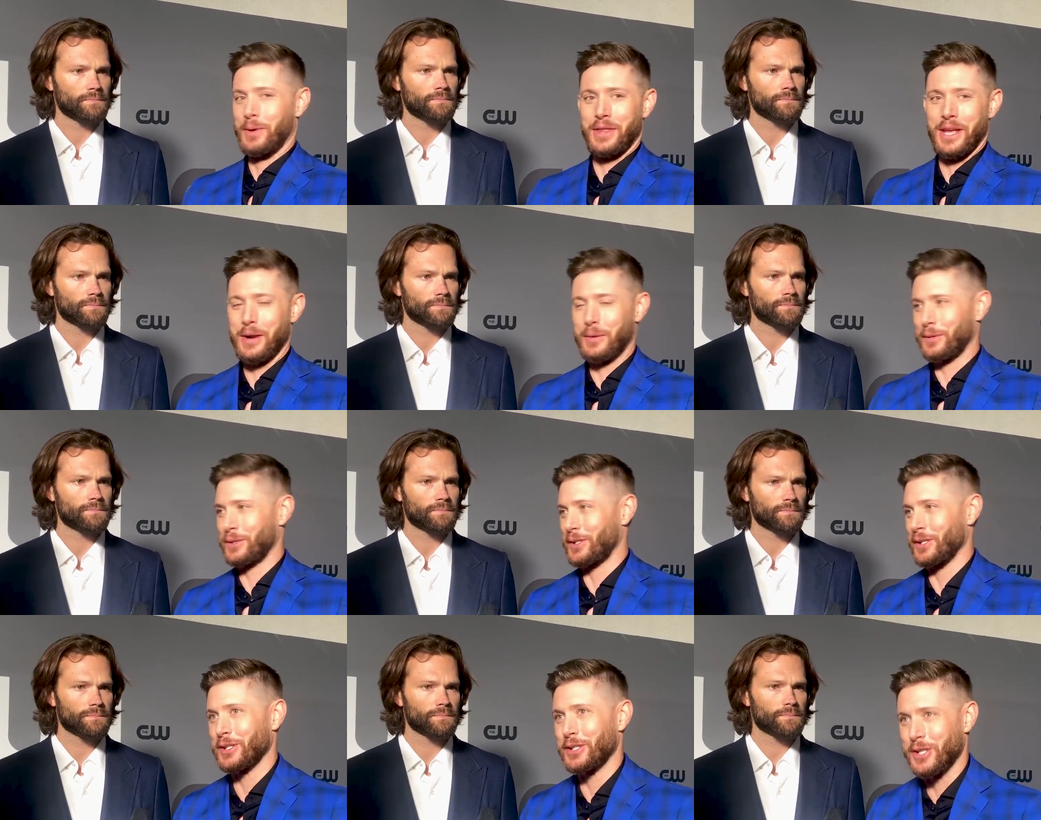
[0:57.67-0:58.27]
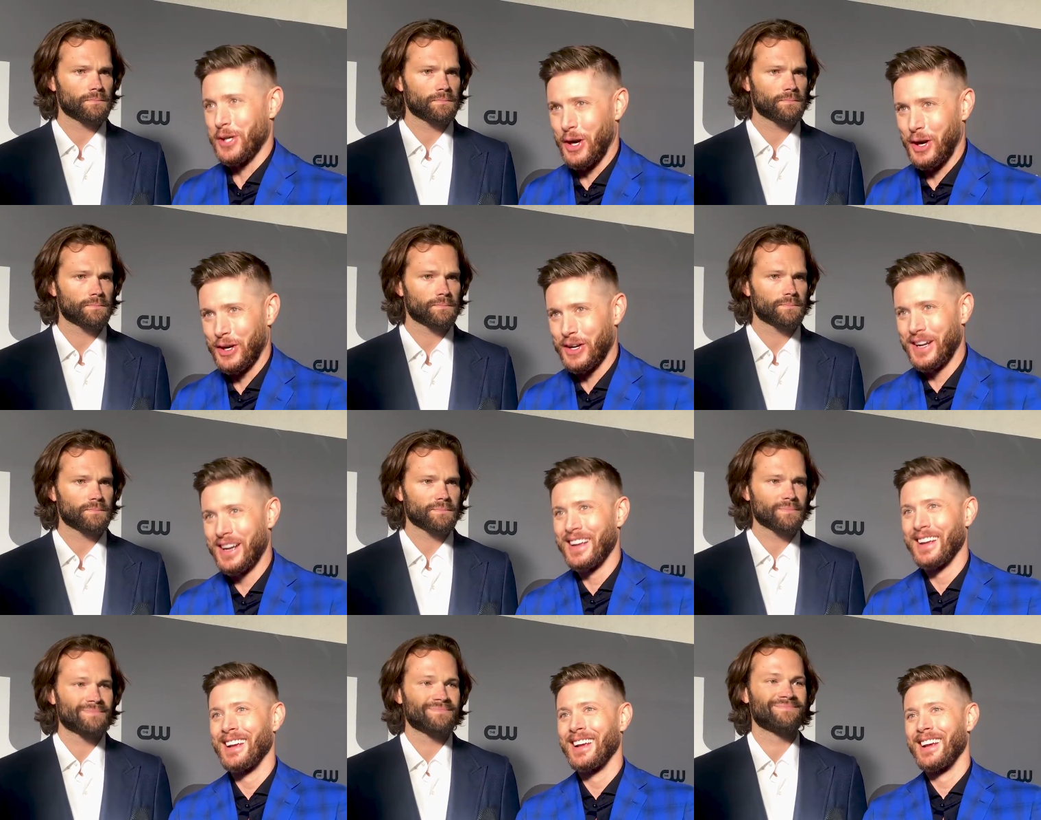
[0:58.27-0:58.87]
Speaker 1: we think we're still strong.
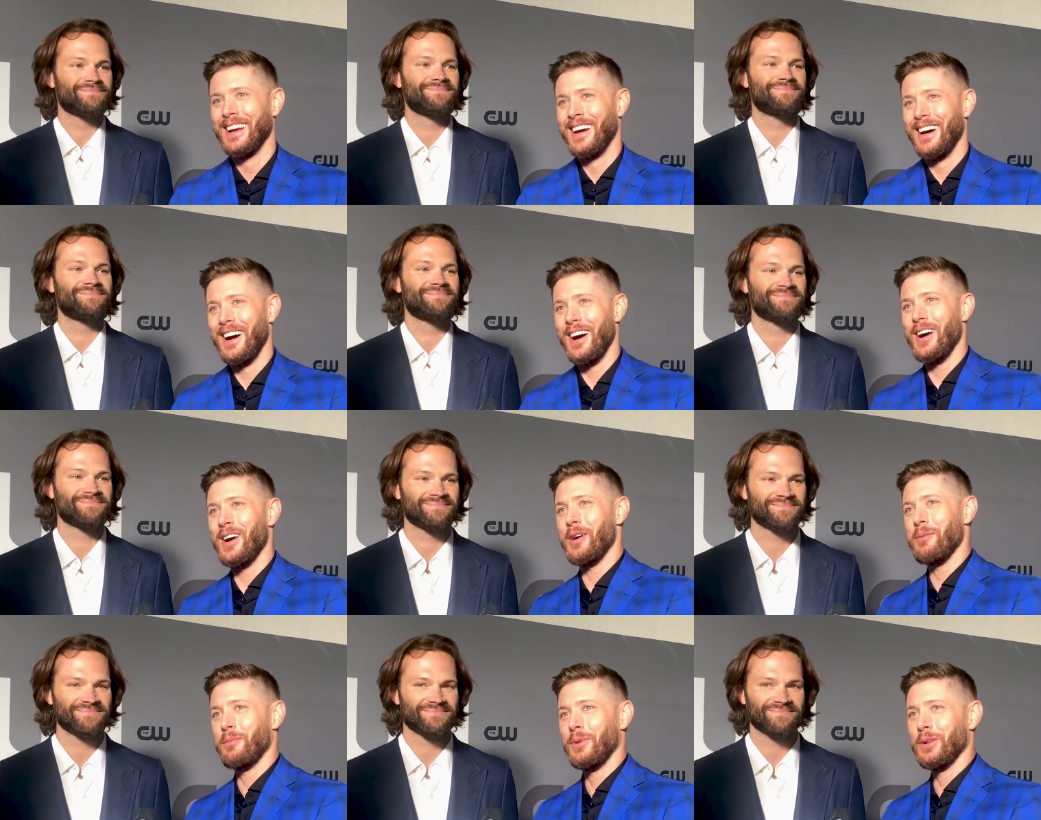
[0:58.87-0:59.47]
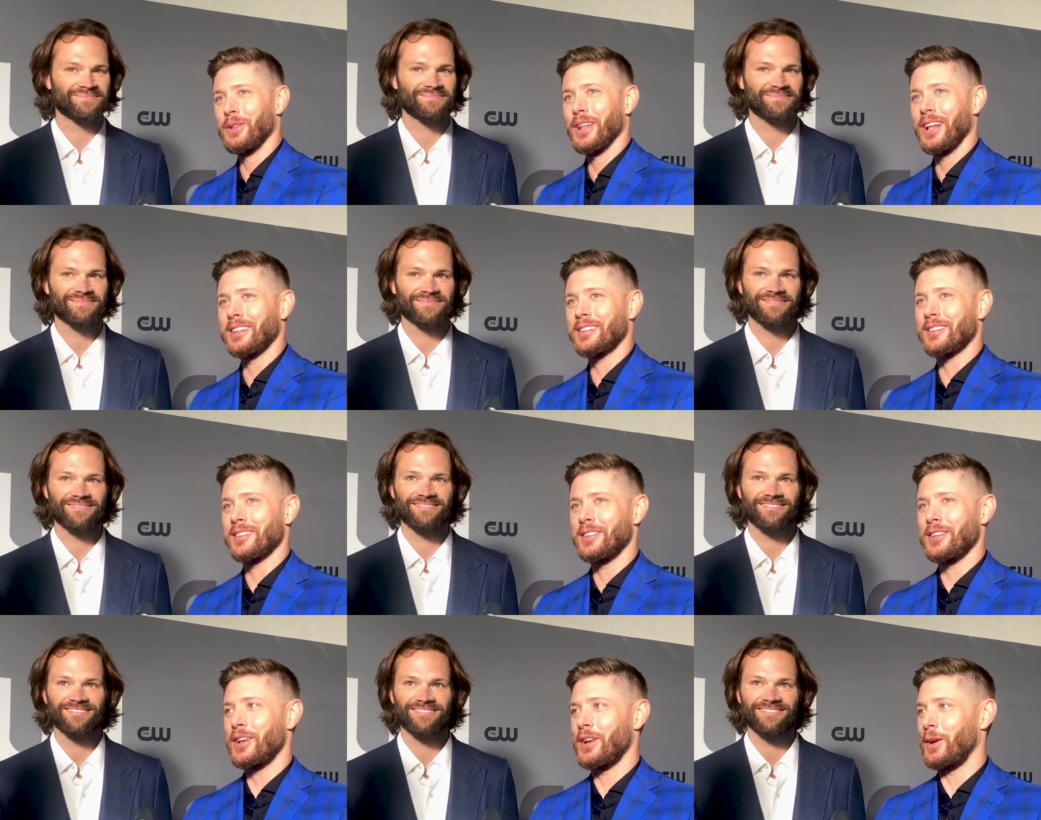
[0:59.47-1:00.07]
Uh,
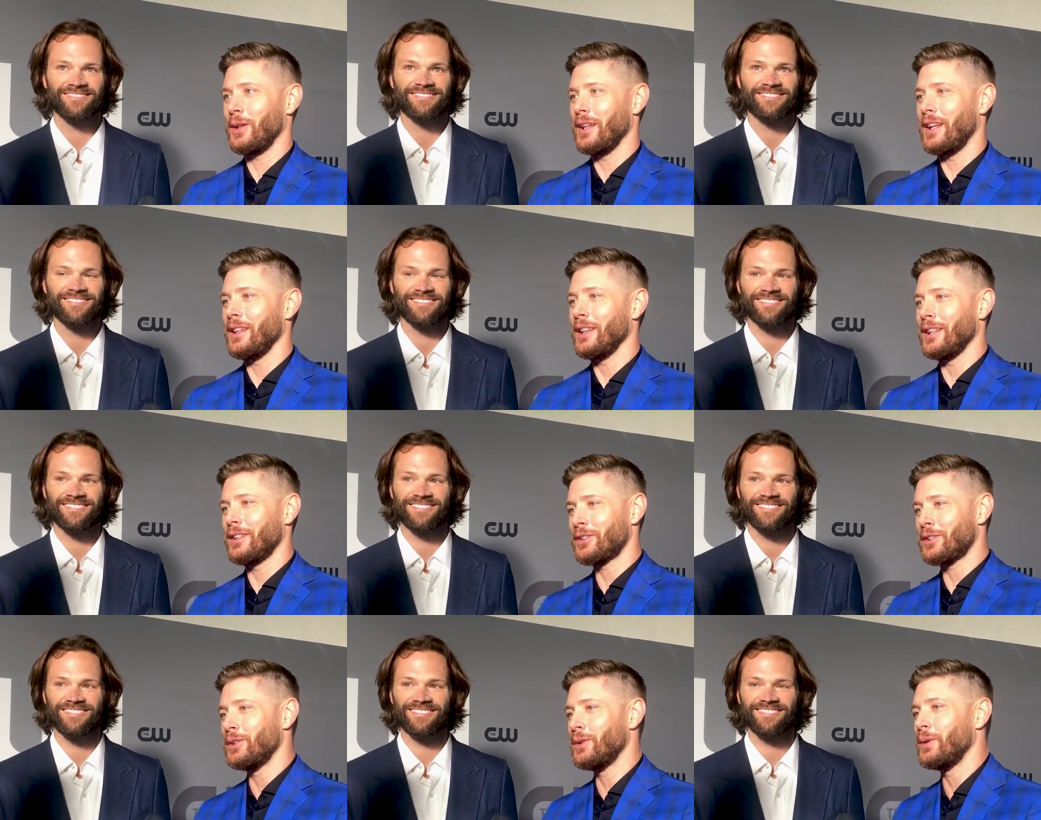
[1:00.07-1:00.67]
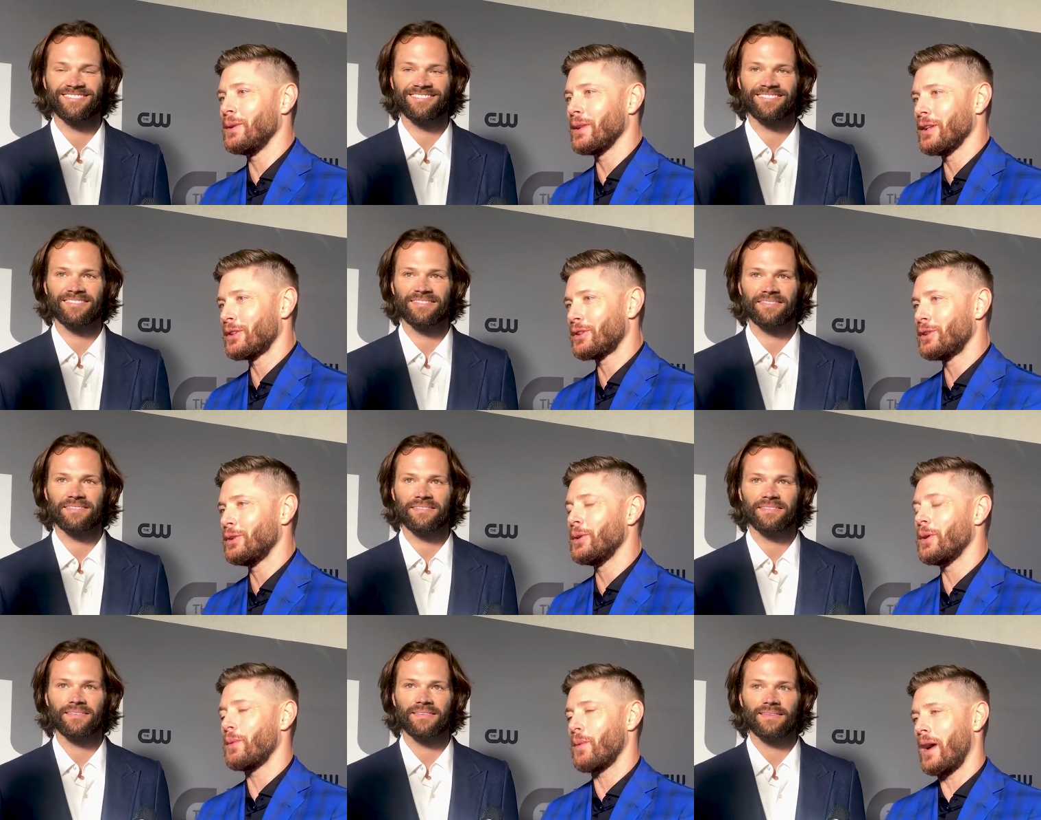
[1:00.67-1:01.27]
let's you know let let's do it let's
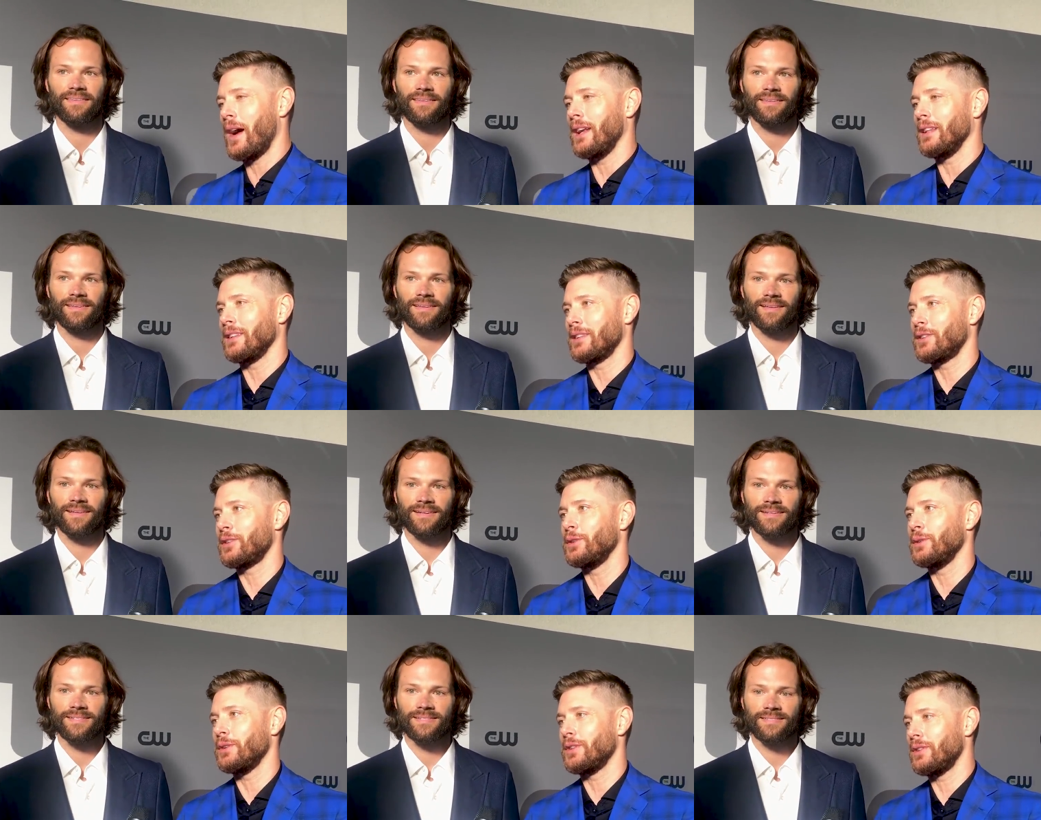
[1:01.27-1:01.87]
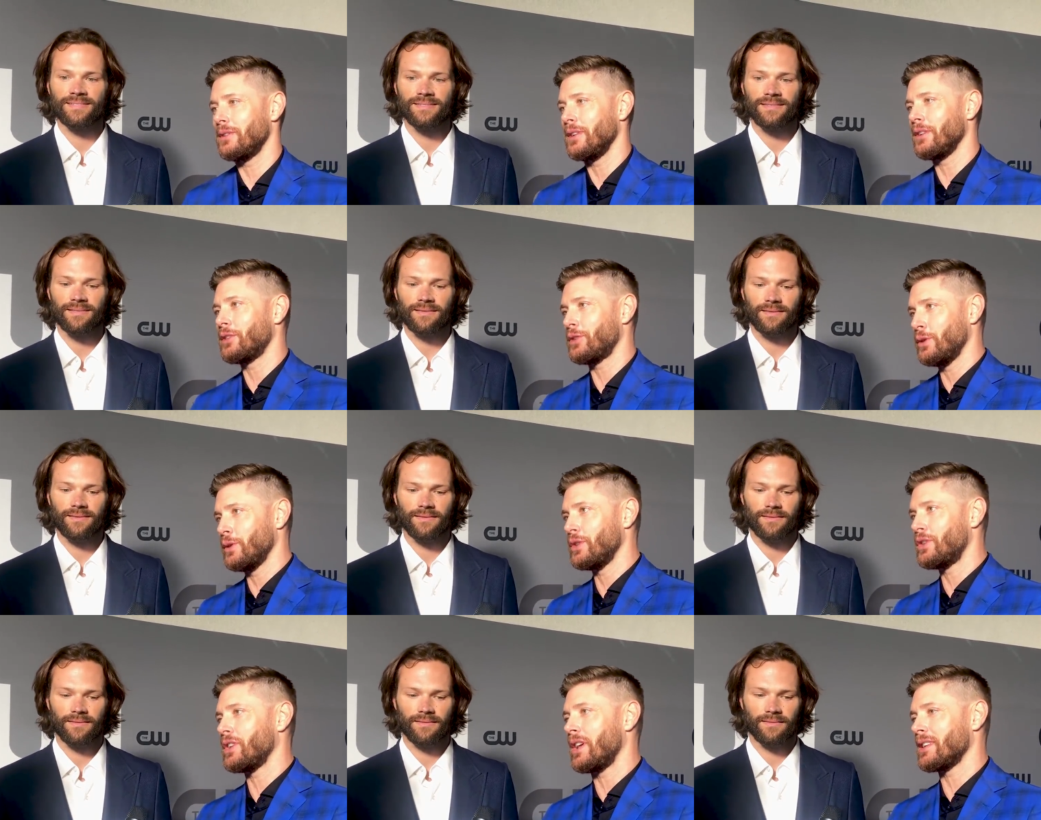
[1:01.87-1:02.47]
do it right. Let's do it let's
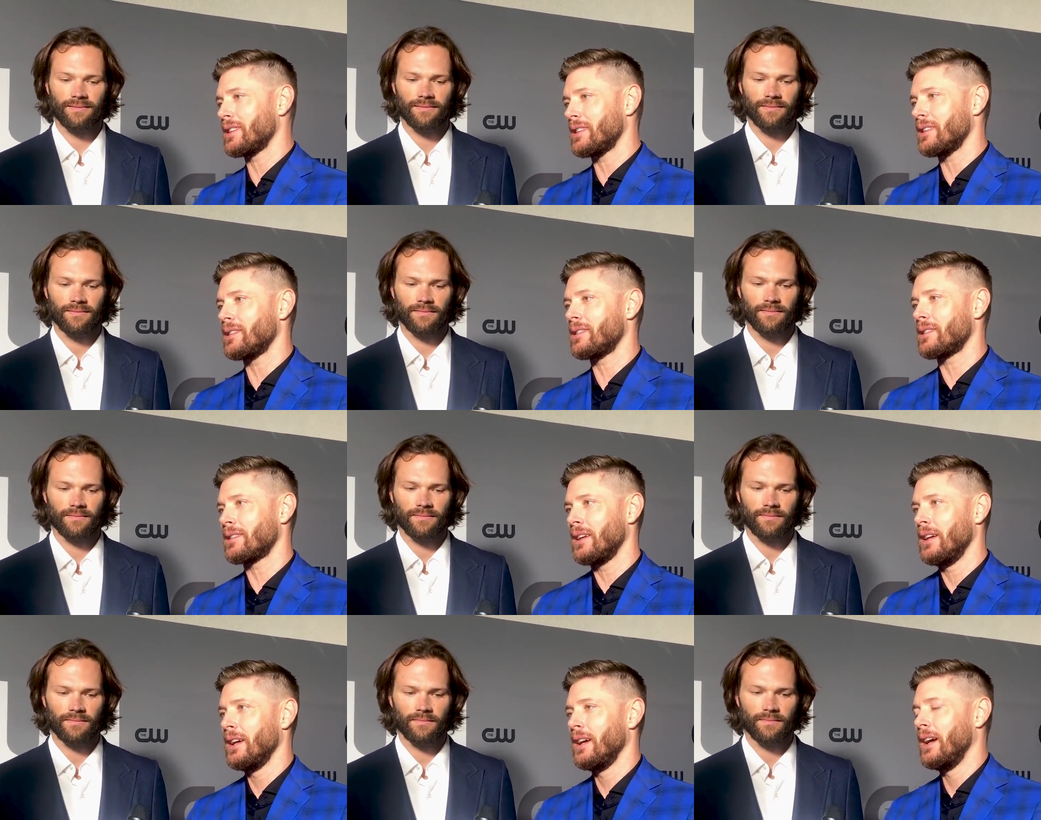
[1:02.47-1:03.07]
do it justice.